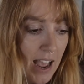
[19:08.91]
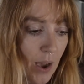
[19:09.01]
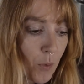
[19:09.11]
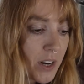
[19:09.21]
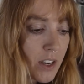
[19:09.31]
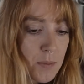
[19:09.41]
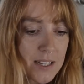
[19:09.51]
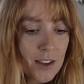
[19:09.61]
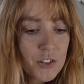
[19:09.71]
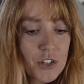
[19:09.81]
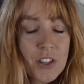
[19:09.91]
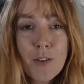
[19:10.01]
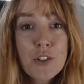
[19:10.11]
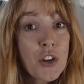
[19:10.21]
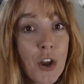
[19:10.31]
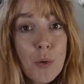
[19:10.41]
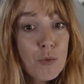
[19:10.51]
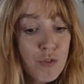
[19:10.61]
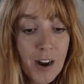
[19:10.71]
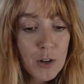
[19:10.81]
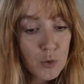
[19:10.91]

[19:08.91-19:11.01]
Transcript: And what it comes down to, there is no right